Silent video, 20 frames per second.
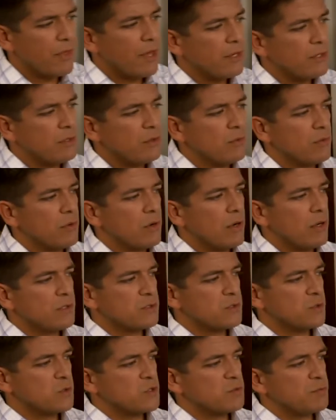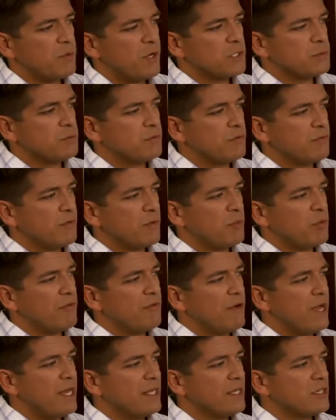thought you were also responsible for
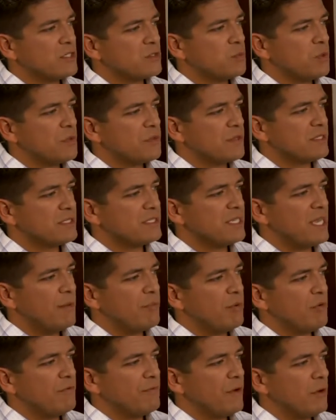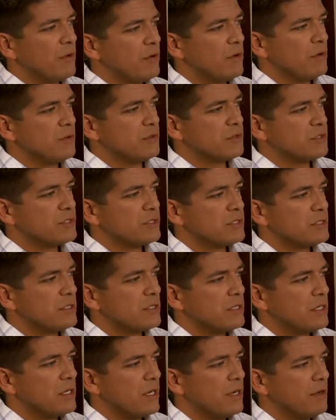providing us with the sample photos
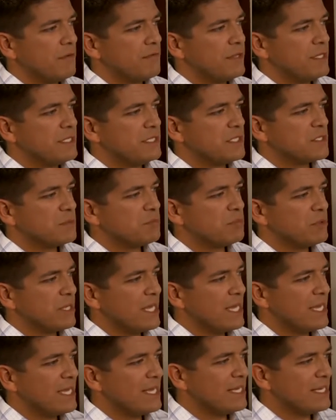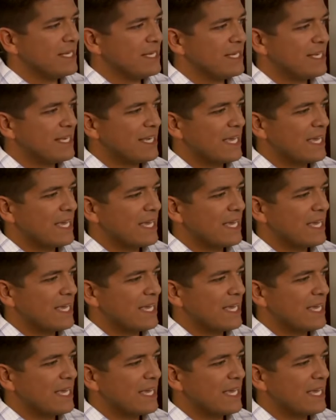of the display